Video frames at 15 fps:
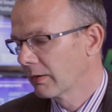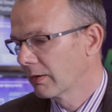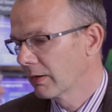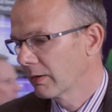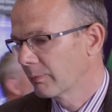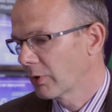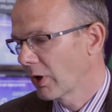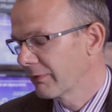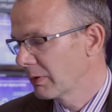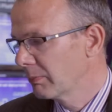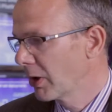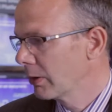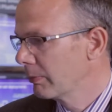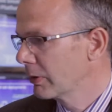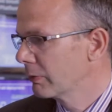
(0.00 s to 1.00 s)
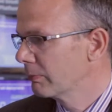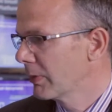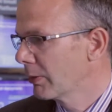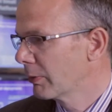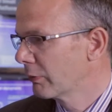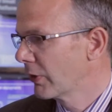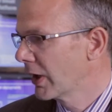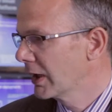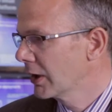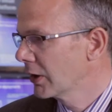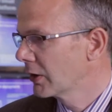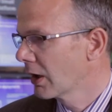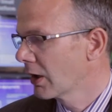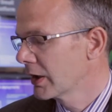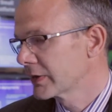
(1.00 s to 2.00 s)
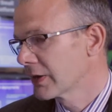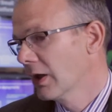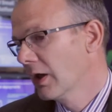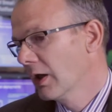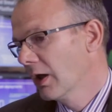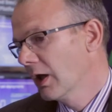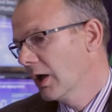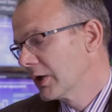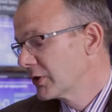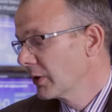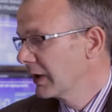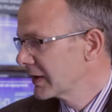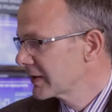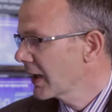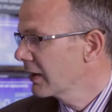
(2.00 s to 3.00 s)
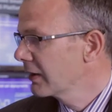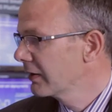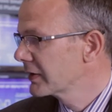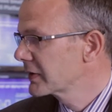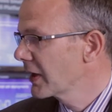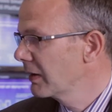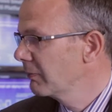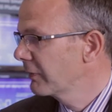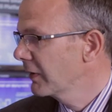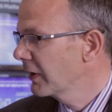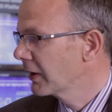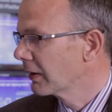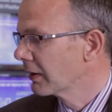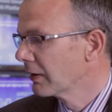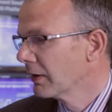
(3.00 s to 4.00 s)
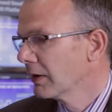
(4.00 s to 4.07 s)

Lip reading: the private mobile radio guys are doing exactly the same thing.